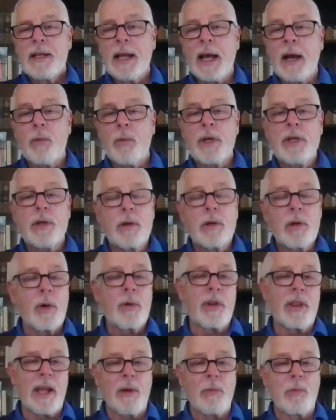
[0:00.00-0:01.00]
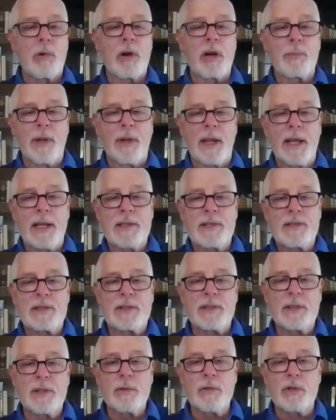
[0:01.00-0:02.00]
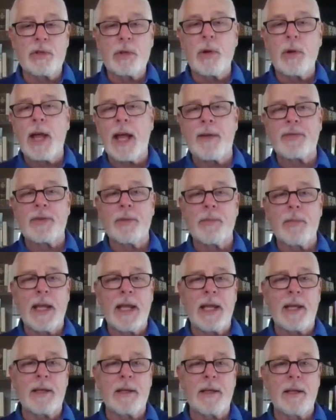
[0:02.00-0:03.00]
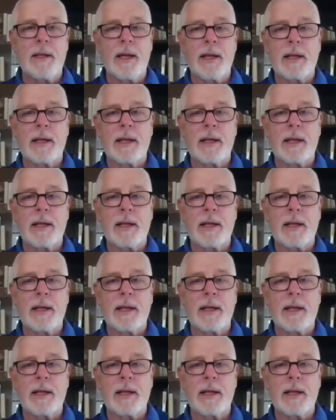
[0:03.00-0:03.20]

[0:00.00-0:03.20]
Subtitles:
Now, when you go to that workplace, you do have to make